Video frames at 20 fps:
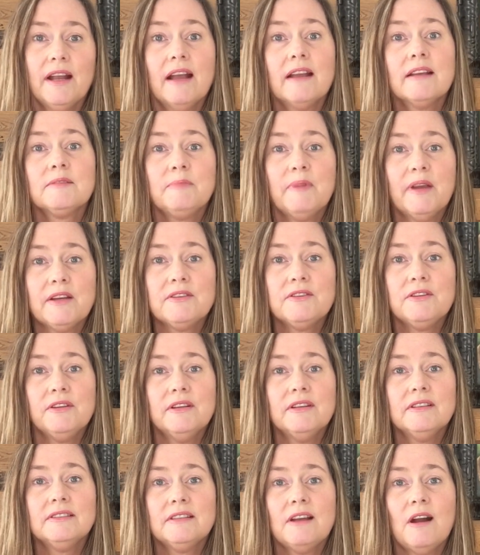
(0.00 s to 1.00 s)
I expect you
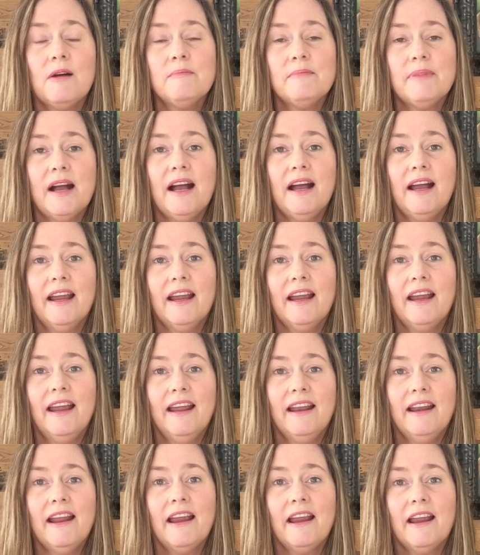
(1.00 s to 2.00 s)
to stop by
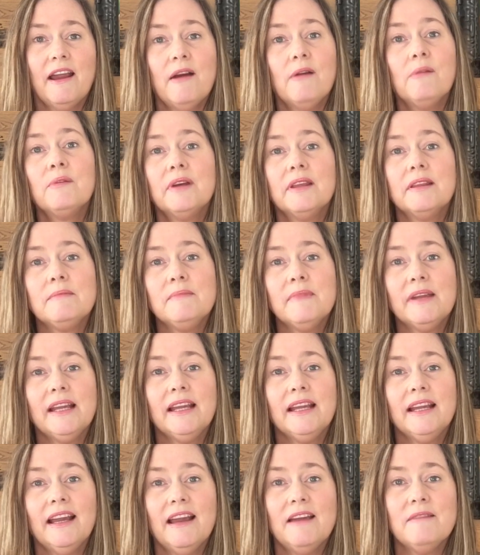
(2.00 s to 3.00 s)
and hang out with
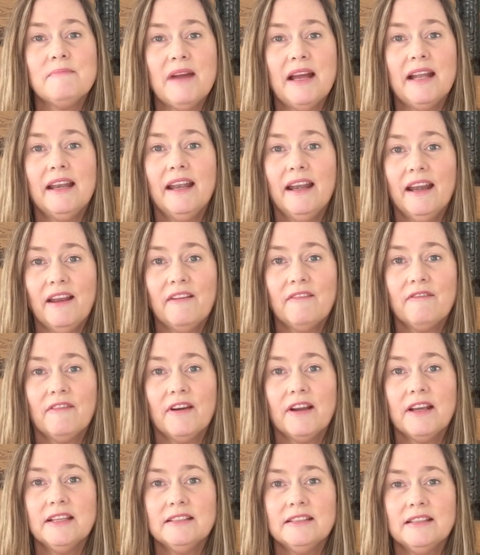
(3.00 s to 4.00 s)
me and my knitting
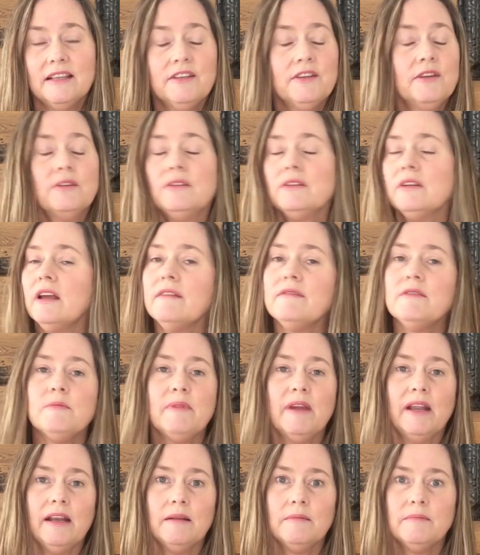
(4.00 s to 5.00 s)
friends, and you'll love to
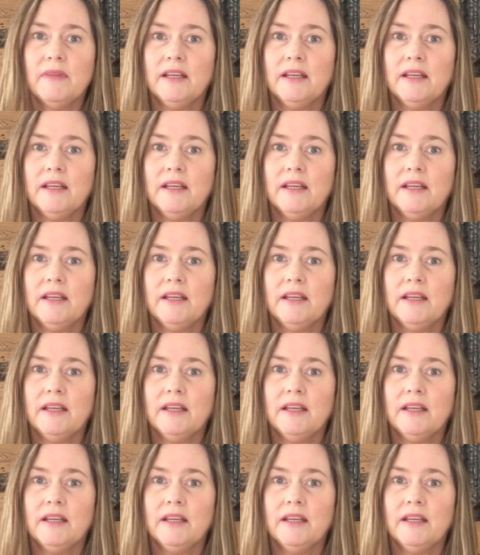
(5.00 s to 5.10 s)
meet him.